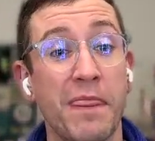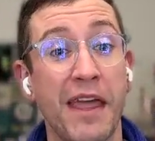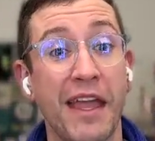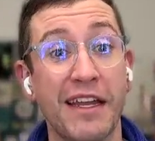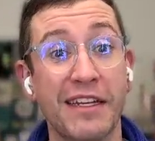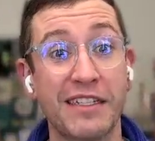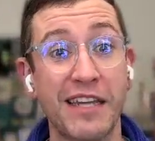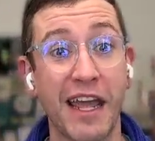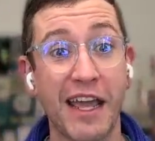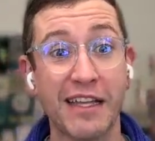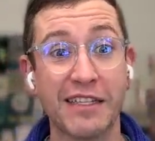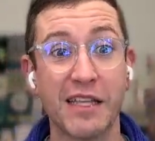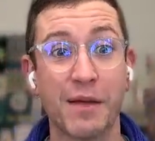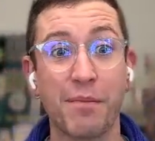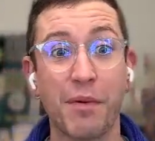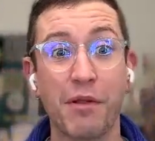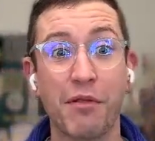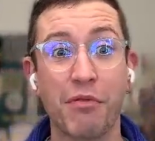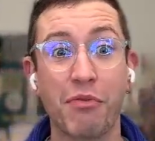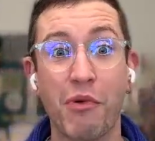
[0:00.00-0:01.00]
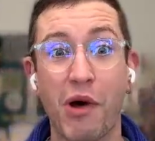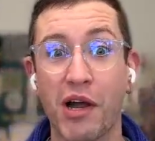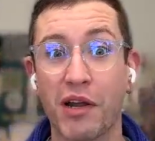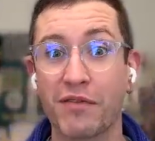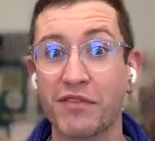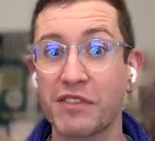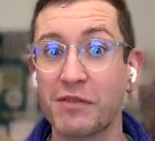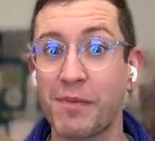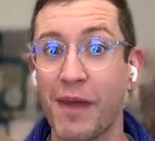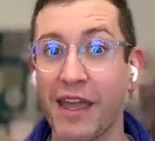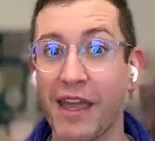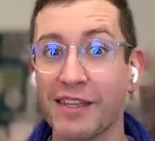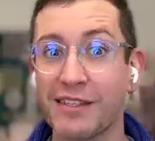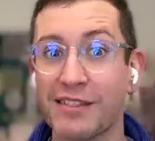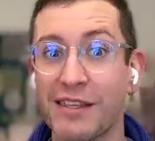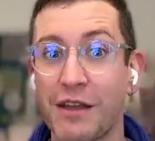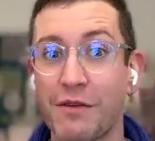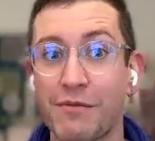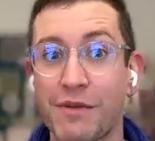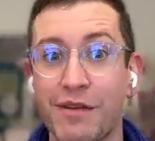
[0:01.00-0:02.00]
it takes up a lot of space
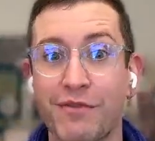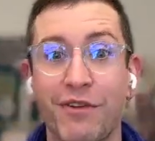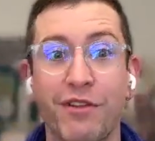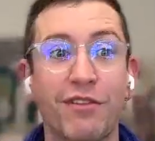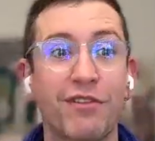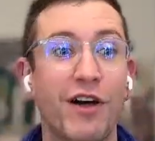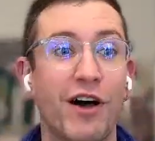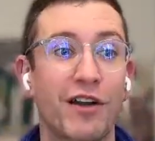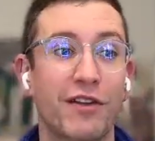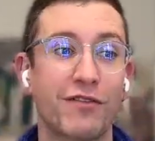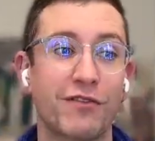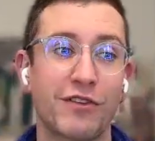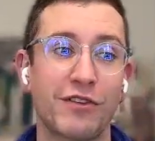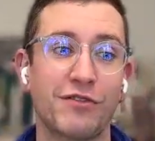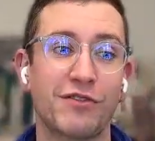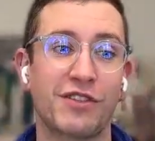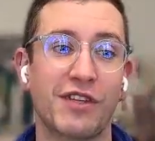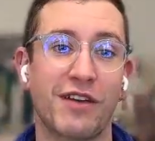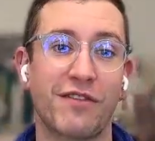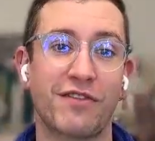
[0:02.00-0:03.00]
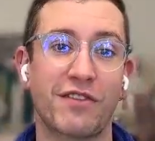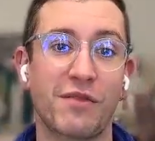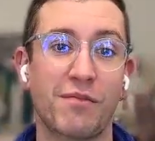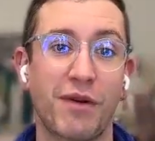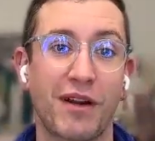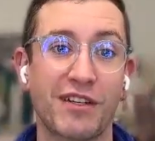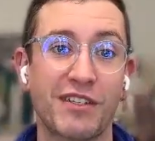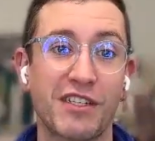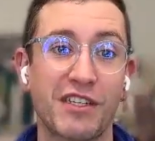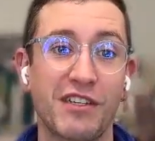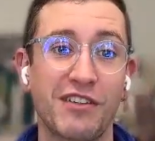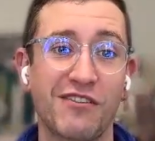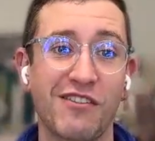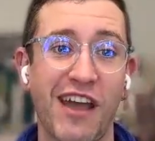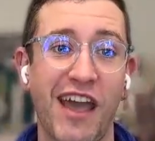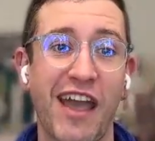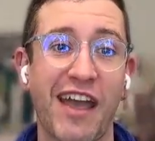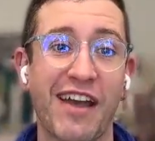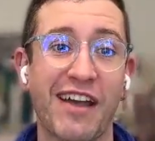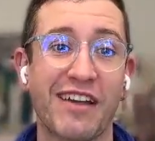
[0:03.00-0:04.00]
and we have a lot of new stuff to bring to you
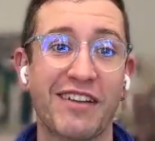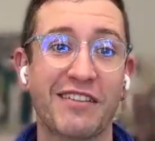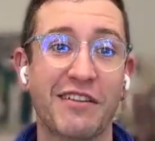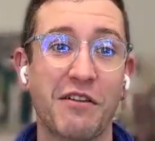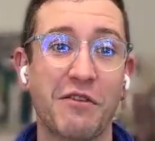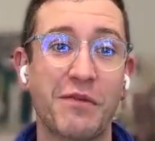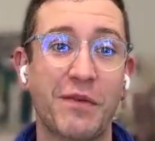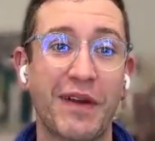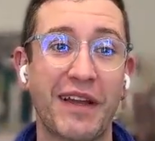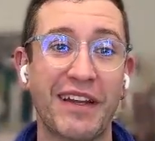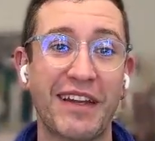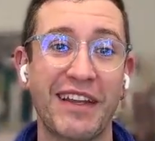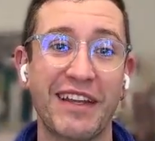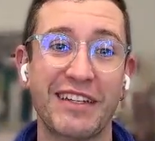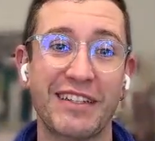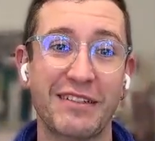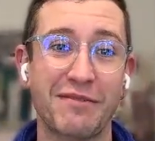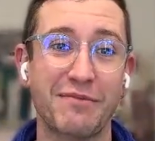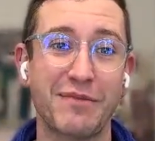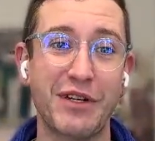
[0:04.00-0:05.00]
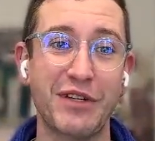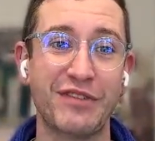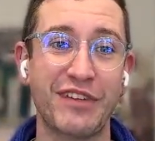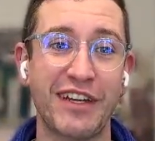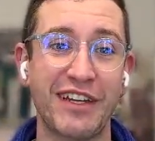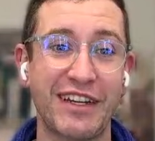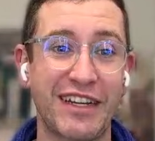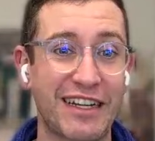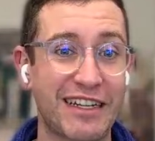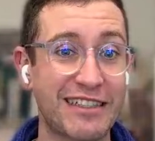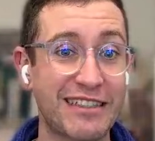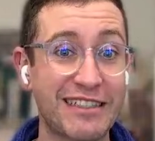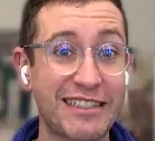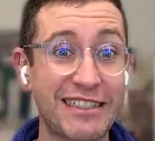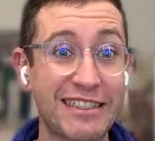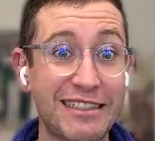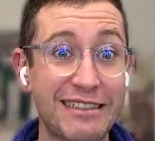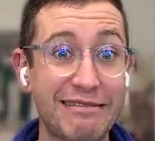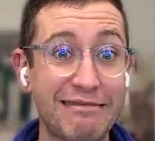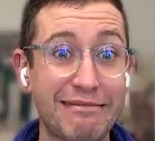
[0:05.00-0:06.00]
and we need to move it.
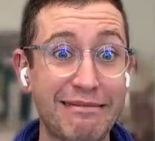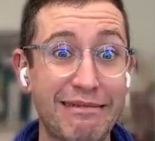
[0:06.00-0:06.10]
Ooh.